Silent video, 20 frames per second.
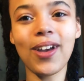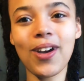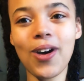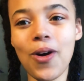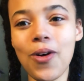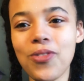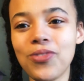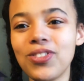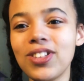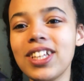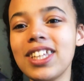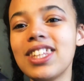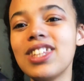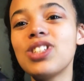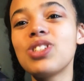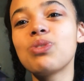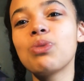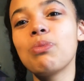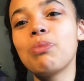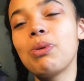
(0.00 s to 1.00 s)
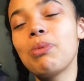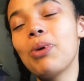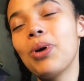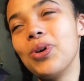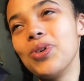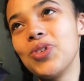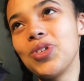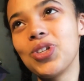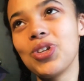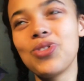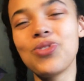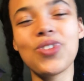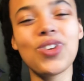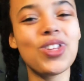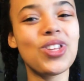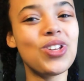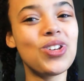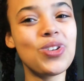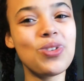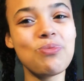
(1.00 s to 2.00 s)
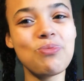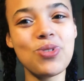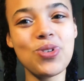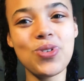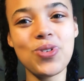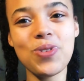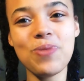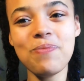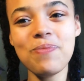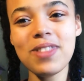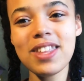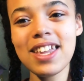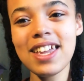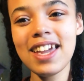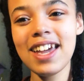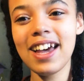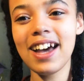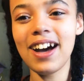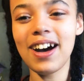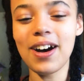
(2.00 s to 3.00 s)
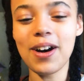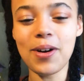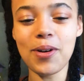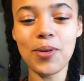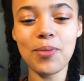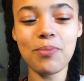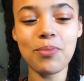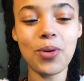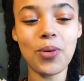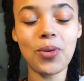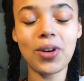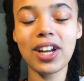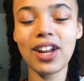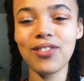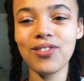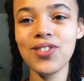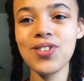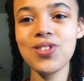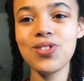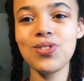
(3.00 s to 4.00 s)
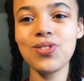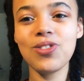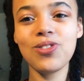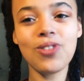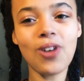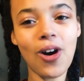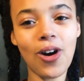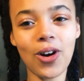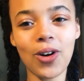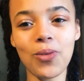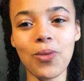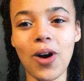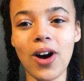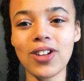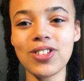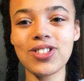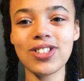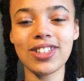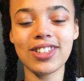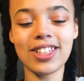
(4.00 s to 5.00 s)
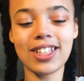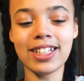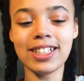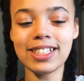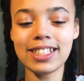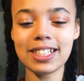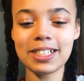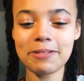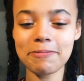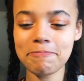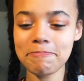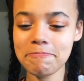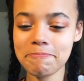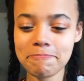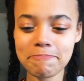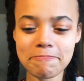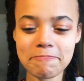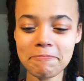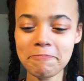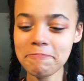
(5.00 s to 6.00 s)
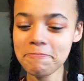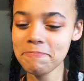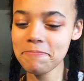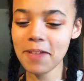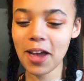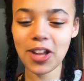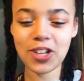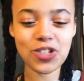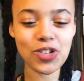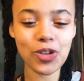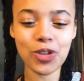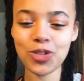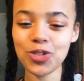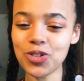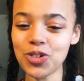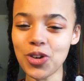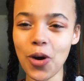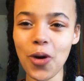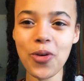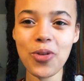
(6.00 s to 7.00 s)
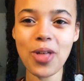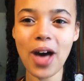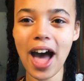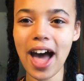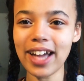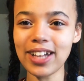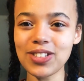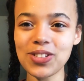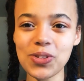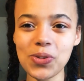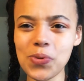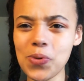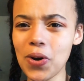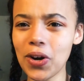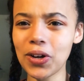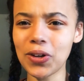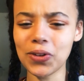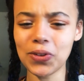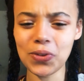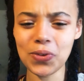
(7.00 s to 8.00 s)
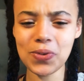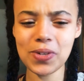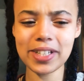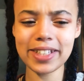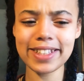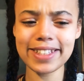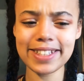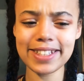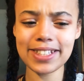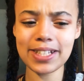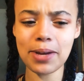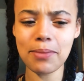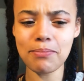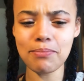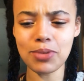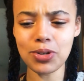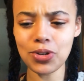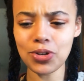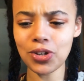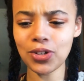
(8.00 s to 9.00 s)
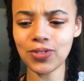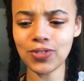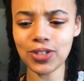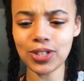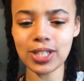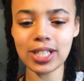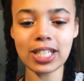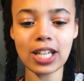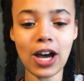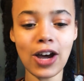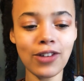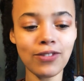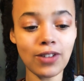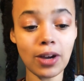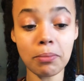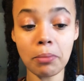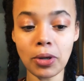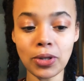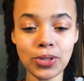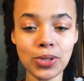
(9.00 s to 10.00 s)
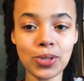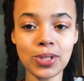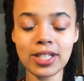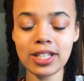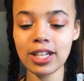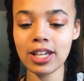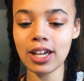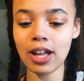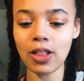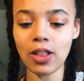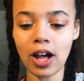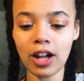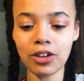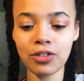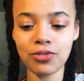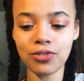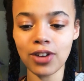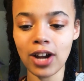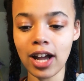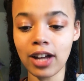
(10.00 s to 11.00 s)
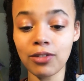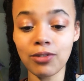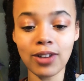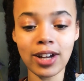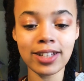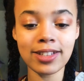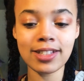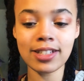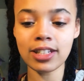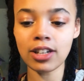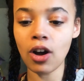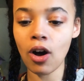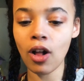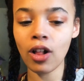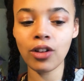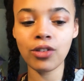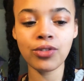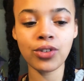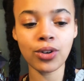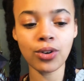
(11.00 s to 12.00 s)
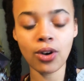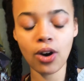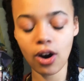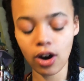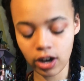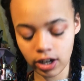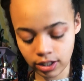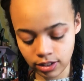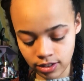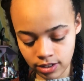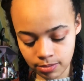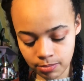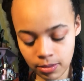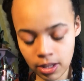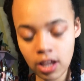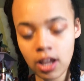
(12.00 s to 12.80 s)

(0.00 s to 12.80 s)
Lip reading: hopefully this will be posted for the new moon. But whenever you are watching this, just know that you are doing some beautiful stuff. I'm also seeing a lot of reds in all of your cards.